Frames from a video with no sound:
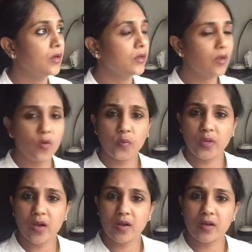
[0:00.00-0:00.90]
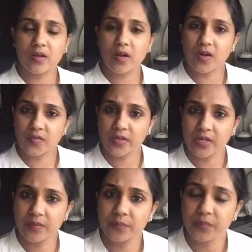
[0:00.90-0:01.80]
Now we are in a country,
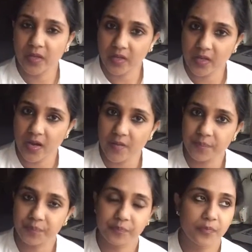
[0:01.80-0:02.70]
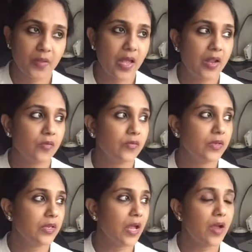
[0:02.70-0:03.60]
India, and
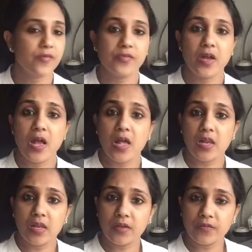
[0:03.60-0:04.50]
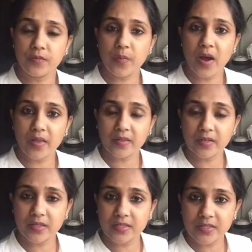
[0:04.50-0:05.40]
we have lived by the
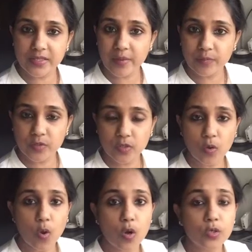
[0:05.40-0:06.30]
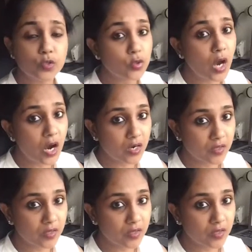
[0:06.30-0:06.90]
concept called Jugaad.